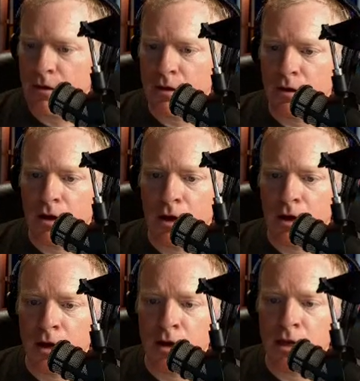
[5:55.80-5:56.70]

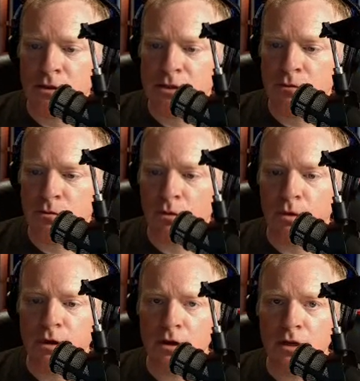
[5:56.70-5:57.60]
And so what
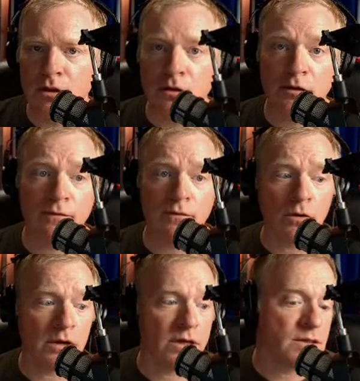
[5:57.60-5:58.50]
we are going to look
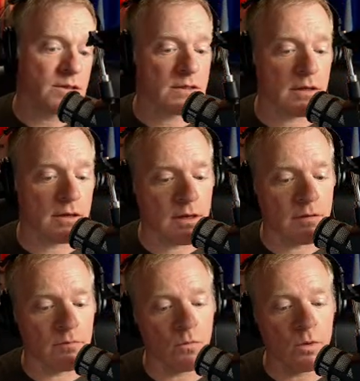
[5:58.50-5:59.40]
for is
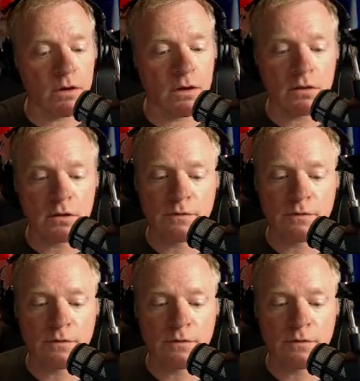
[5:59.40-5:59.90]
we are going to look for